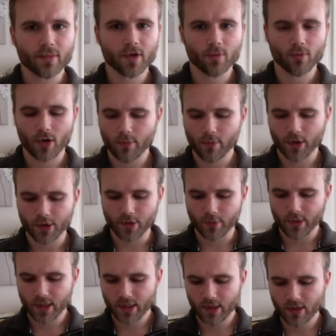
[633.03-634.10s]
Primary
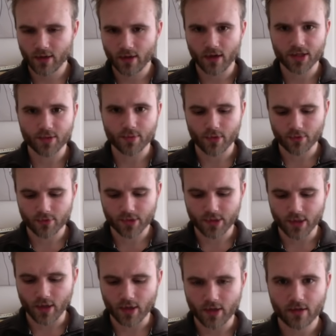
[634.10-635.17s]
domain,
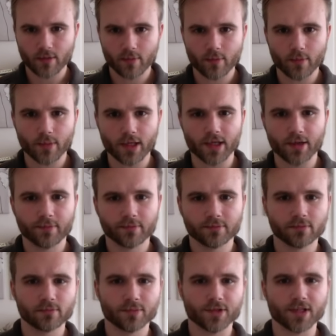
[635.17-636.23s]
osmo.me.
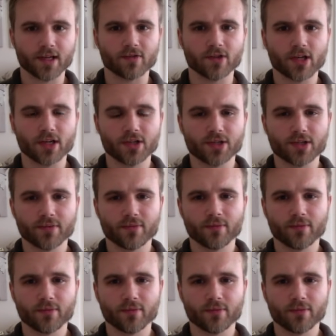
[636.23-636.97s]
Save changes.